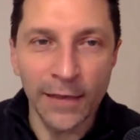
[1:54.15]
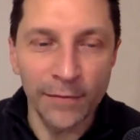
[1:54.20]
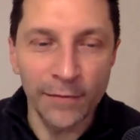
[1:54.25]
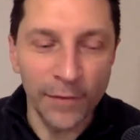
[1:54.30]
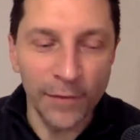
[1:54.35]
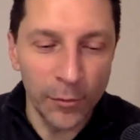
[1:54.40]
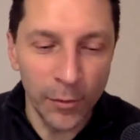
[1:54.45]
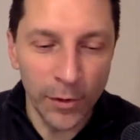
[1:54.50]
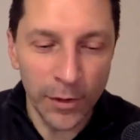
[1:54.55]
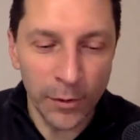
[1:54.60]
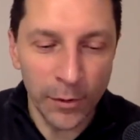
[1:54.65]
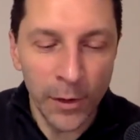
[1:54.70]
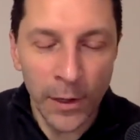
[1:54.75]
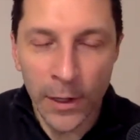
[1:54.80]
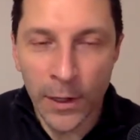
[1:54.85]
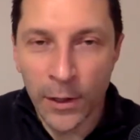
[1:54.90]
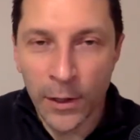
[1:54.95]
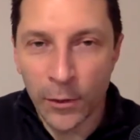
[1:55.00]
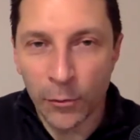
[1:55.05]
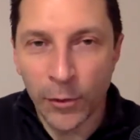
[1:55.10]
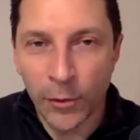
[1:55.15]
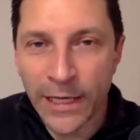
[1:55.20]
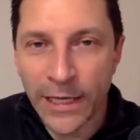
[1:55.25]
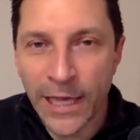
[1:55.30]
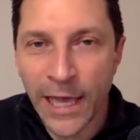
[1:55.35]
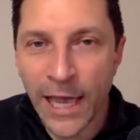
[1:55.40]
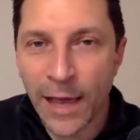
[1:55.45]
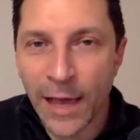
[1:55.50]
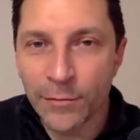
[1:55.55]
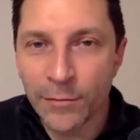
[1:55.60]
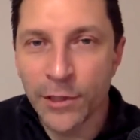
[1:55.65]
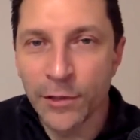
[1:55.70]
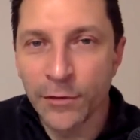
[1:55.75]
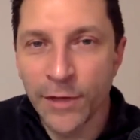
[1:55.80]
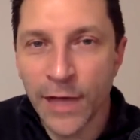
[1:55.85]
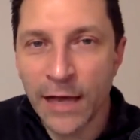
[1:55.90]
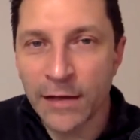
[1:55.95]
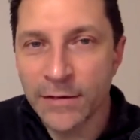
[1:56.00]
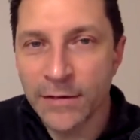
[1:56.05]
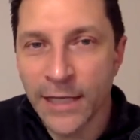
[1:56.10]
If you want to recap
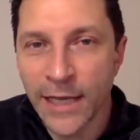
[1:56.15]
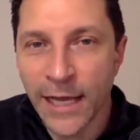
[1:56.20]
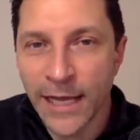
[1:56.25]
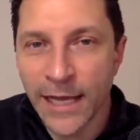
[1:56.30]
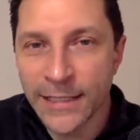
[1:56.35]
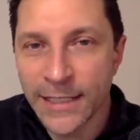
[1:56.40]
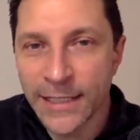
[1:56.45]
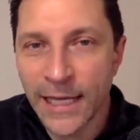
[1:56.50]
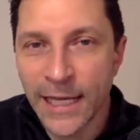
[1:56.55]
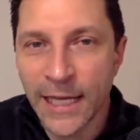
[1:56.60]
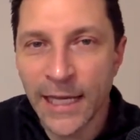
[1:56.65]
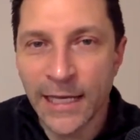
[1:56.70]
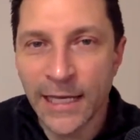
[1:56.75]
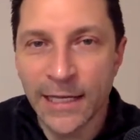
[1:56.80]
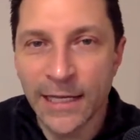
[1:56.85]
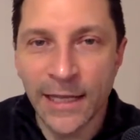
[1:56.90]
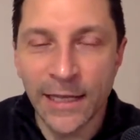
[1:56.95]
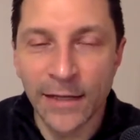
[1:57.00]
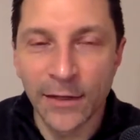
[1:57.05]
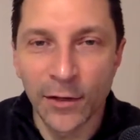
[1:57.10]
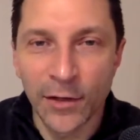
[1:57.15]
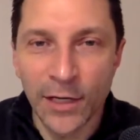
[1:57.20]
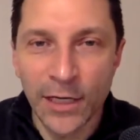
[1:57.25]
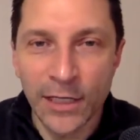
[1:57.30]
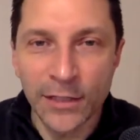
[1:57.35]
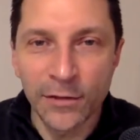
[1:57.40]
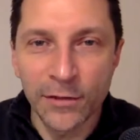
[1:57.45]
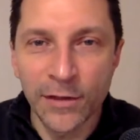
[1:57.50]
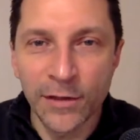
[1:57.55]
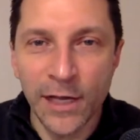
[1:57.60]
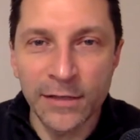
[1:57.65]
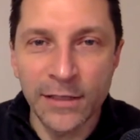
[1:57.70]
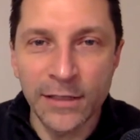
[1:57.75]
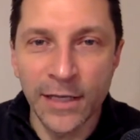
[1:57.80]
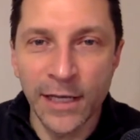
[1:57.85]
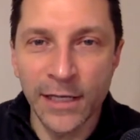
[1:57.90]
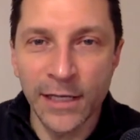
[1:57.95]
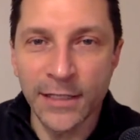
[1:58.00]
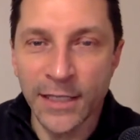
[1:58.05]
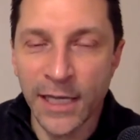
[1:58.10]
2018 and then look at
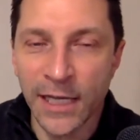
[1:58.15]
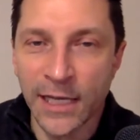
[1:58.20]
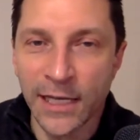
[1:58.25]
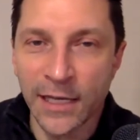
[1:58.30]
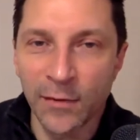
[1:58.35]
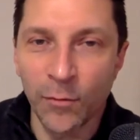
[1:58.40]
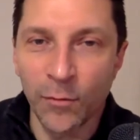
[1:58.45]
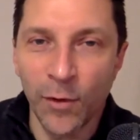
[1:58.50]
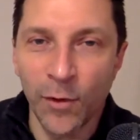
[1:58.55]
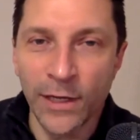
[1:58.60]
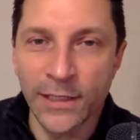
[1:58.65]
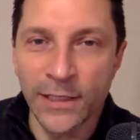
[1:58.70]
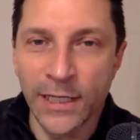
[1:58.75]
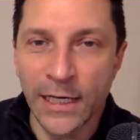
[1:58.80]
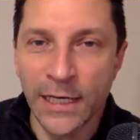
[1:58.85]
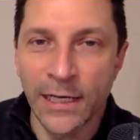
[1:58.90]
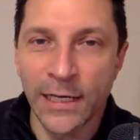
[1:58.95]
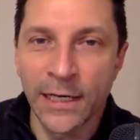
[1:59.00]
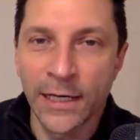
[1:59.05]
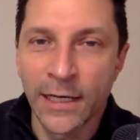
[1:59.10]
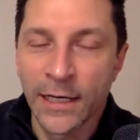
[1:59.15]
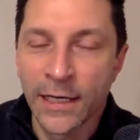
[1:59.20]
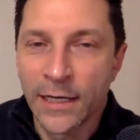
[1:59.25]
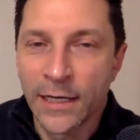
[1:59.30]
2019 and what uh,